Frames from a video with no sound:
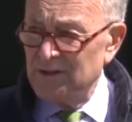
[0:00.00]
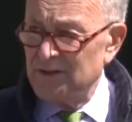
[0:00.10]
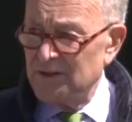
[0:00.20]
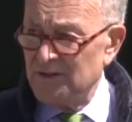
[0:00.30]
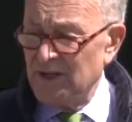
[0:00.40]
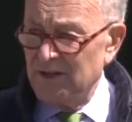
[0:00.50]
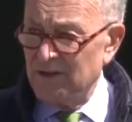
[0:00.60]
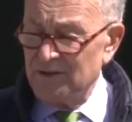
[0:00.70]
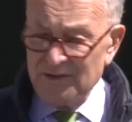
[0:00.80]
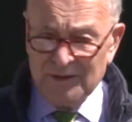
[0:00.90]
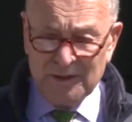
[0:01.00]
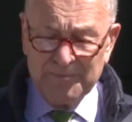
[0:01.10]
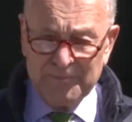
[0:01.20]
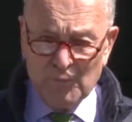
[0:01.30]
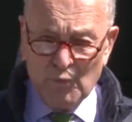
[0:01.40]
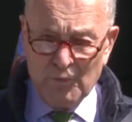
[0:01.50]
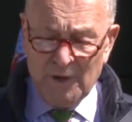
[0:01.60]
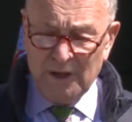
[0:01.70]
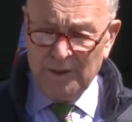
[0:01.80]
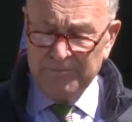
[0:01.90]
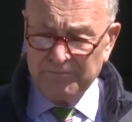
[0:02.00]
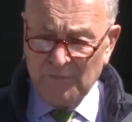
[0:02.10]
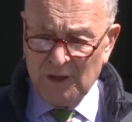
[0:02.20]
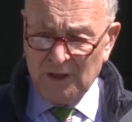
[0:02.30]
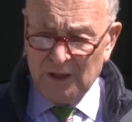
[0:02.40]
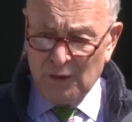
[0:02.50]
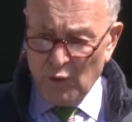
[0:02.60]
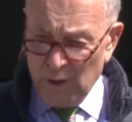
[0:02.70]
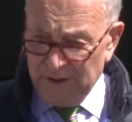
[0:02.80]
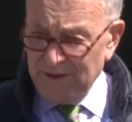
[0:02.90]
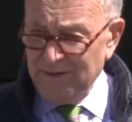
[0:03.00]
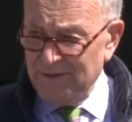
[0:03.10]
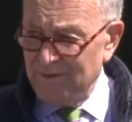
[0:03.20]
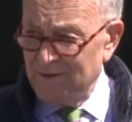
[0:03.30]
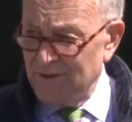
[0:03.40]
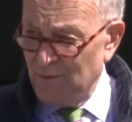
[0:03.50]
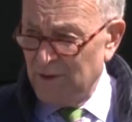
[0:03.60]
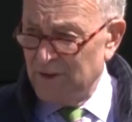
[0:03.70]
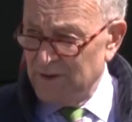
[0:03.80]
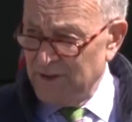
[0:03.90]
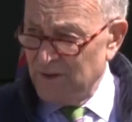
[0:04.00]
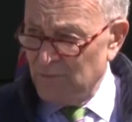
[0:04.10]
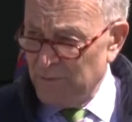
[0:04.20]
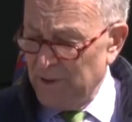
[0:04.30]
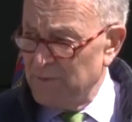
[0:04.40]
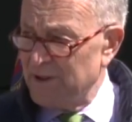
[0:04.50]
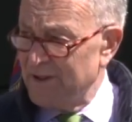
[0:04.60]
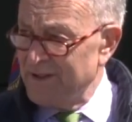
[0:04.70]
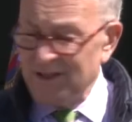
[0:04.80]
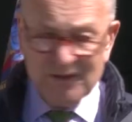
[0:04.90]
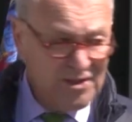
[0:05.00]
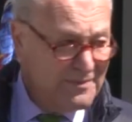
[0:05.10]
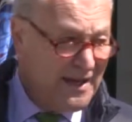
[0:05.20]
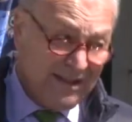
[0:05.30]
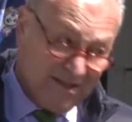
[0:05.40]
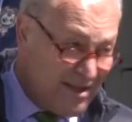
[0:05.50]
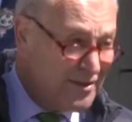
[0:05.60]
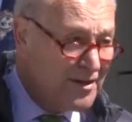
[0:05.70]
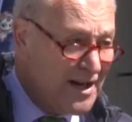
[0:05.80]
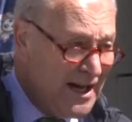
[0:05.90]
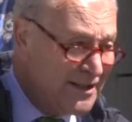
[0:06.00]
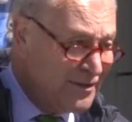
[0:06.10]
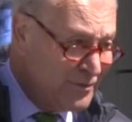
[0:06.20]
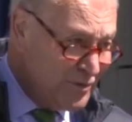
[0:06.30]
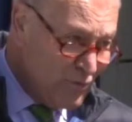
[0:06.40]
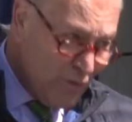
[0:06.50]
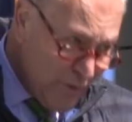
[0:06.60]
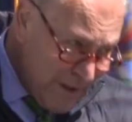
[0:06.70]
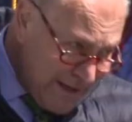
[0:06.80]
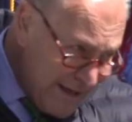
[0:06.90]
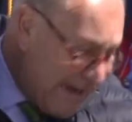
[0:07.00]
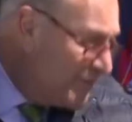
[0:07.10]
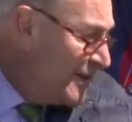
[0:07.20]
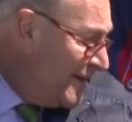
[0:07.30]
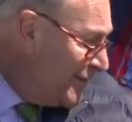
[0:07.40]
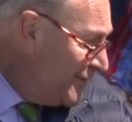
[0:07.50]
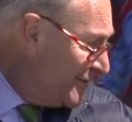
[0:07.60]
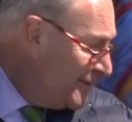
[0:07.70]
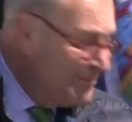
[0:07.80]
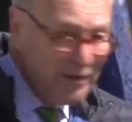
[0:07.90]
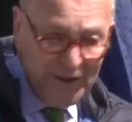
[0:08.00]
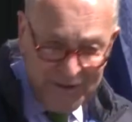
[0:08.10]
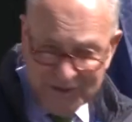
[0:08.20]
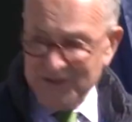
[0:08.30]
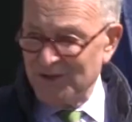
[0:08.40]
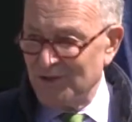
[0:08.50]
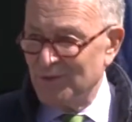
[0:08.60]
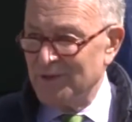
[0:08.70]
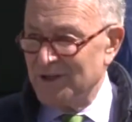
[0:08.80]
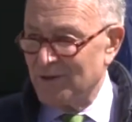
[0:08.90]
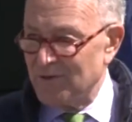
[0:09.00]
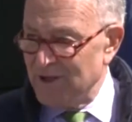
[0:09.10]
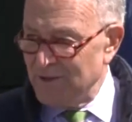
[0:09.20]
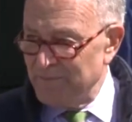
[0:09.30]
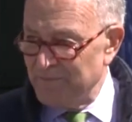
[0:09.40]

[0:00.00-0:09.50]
Senators Cornyn, one of the Republican leadership, and Senator Cotton, who's way out there. But on this issue, we agree.